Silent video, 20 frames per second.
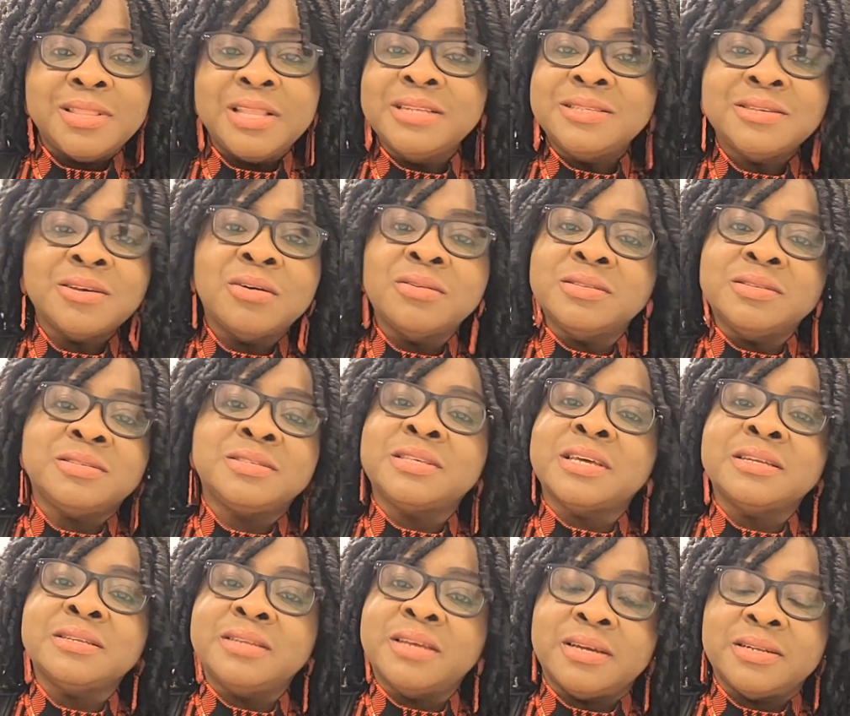Let's
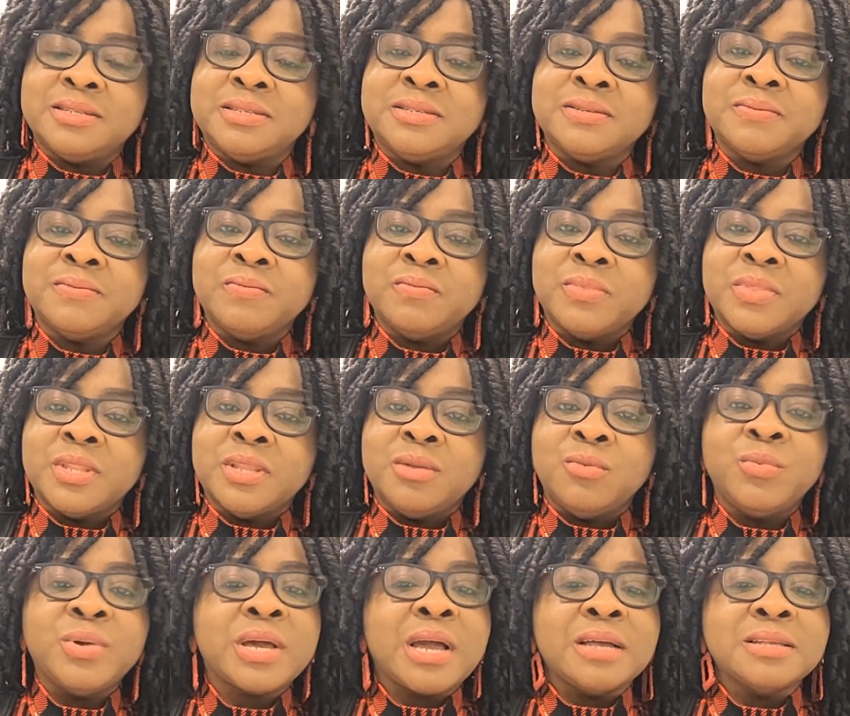understand
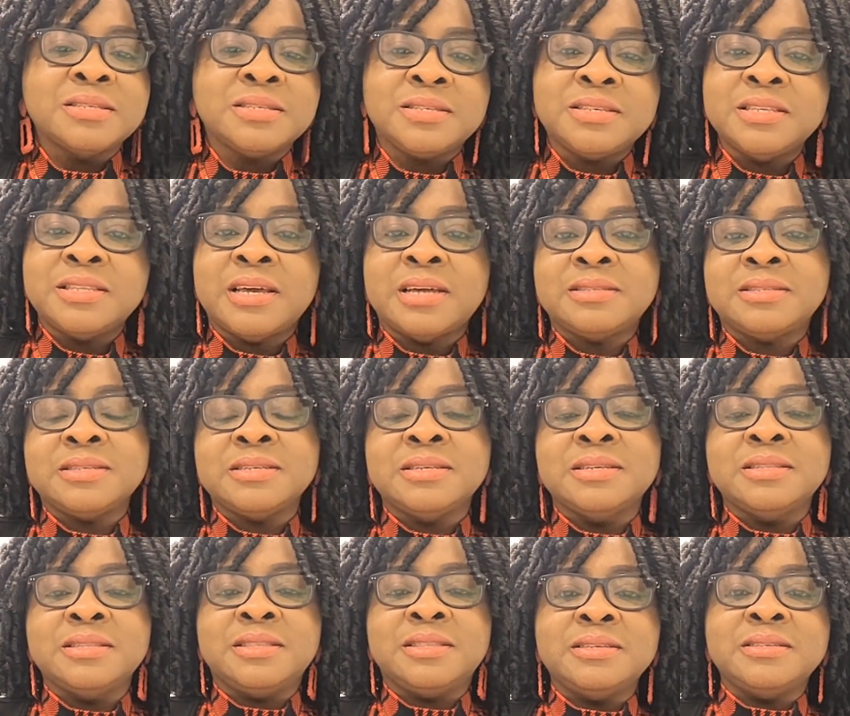that. We can see
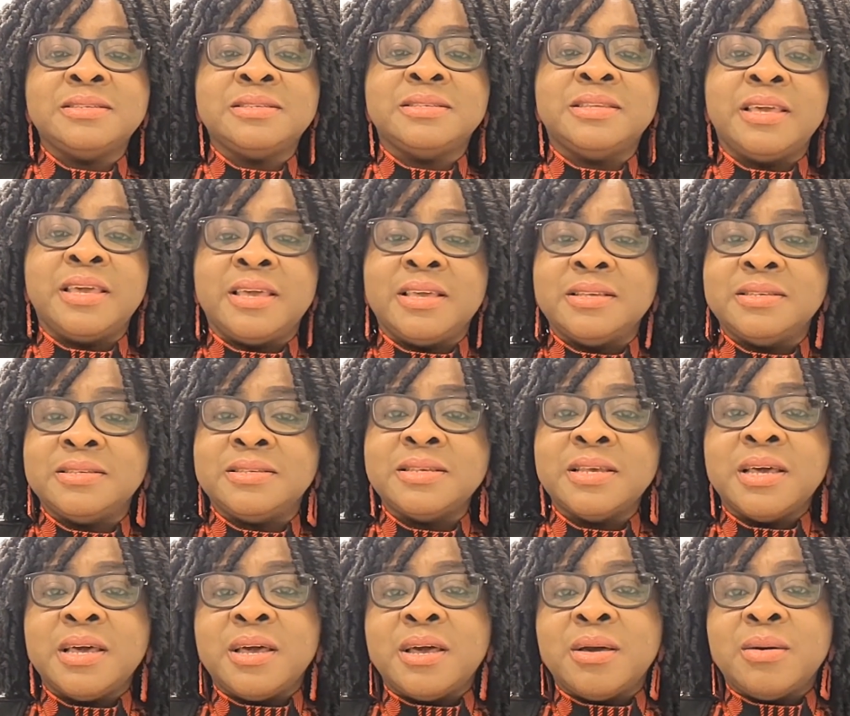that these
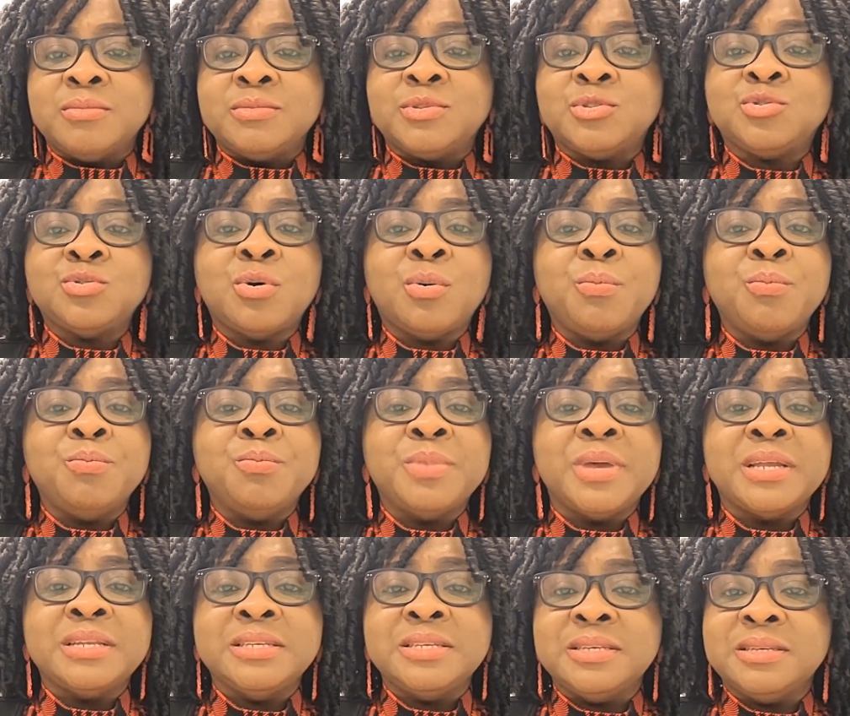days, so
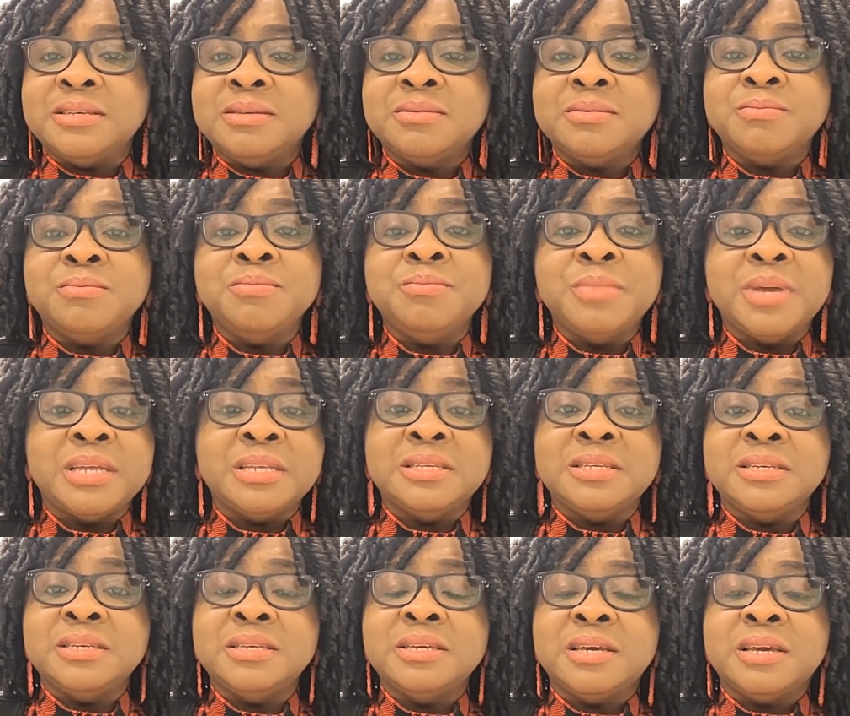many,
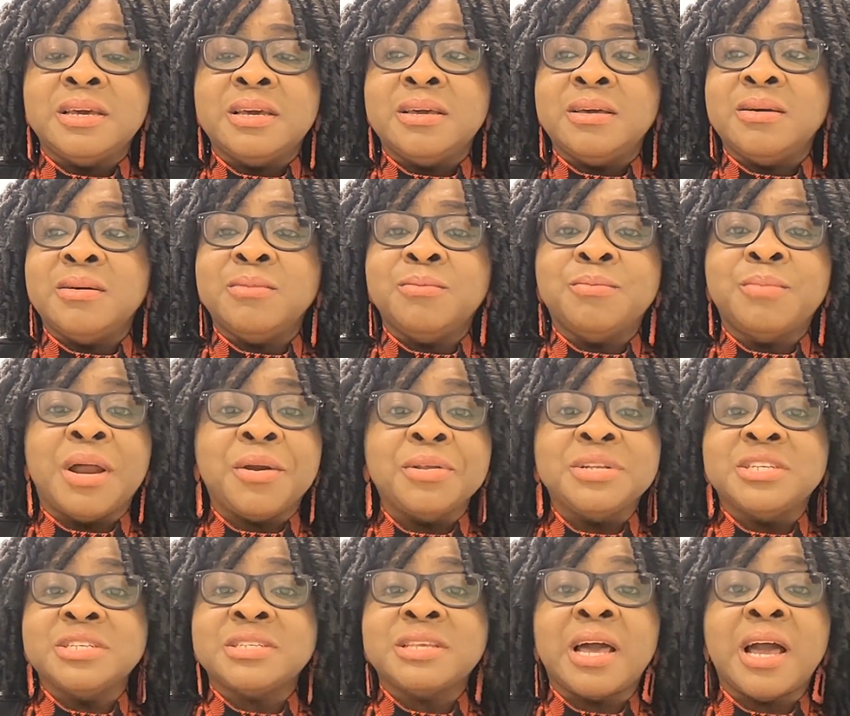many
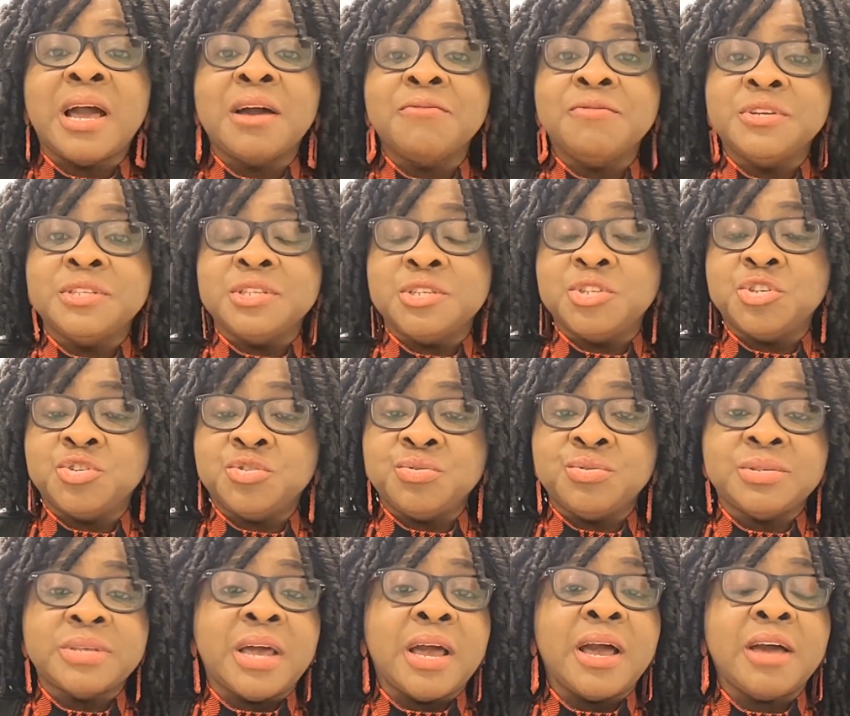marriages are having
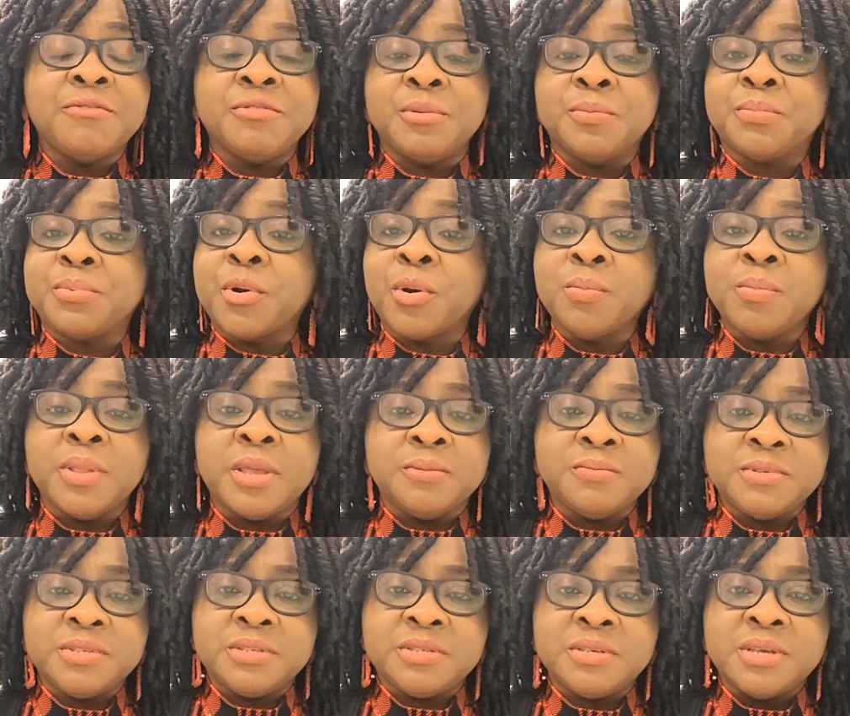issues, are having
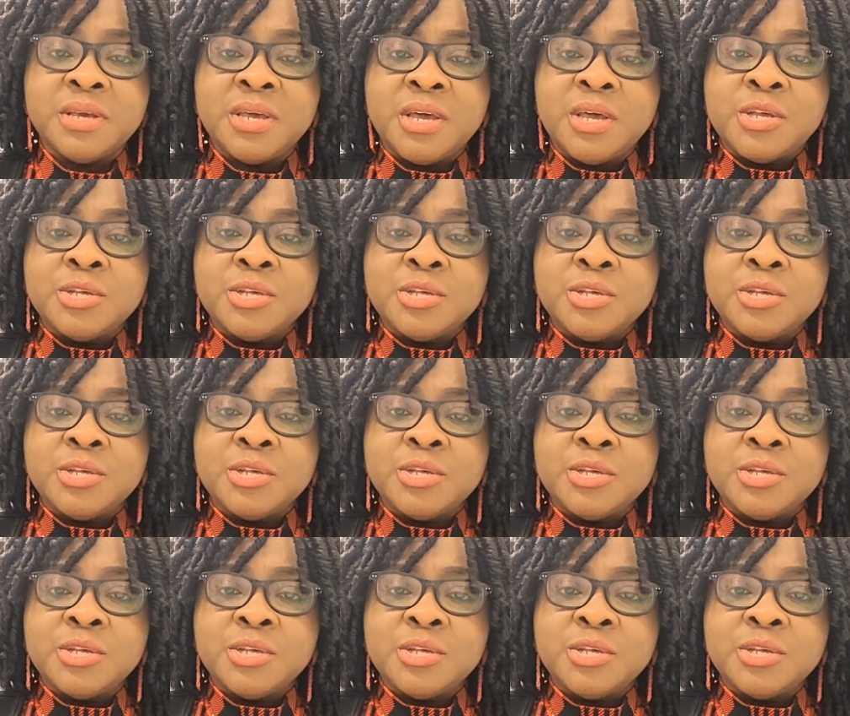problems.